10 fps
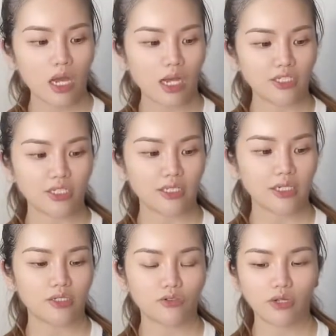I checked it
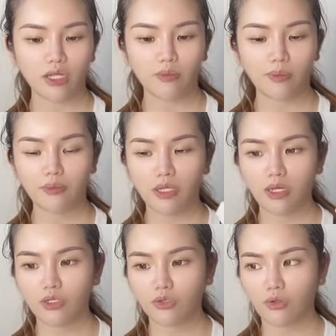in Australia
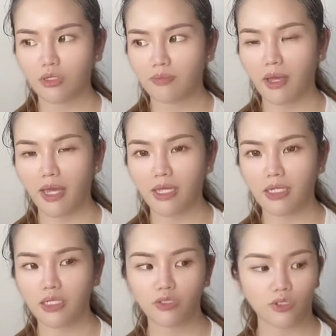website, so it's about
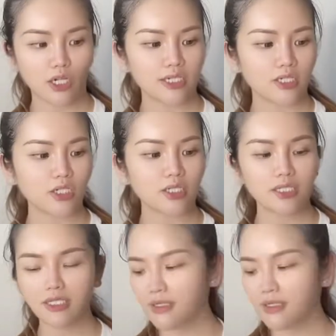$80 to $90.